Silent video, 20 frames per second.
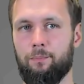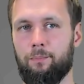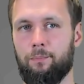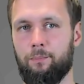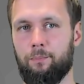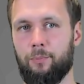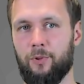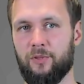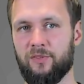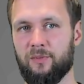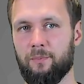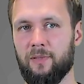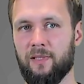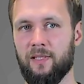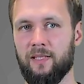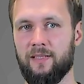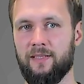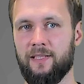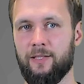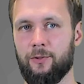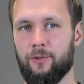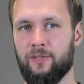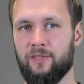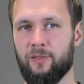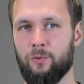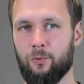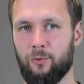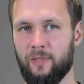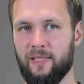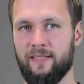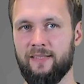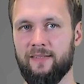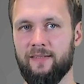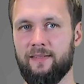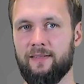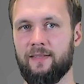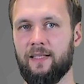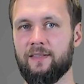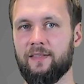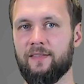possibility or the
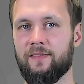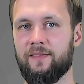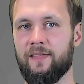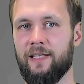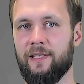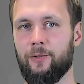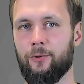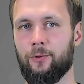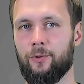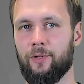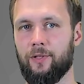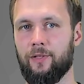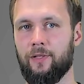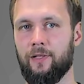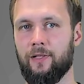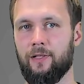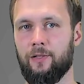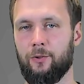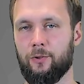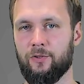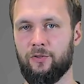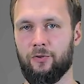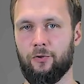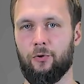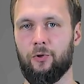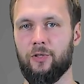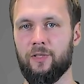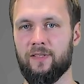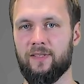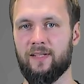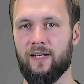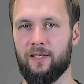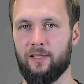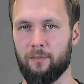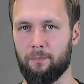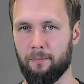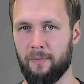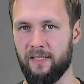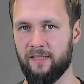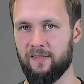risk that the stakeholder concerns are
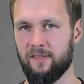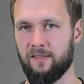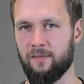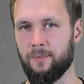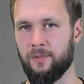missed,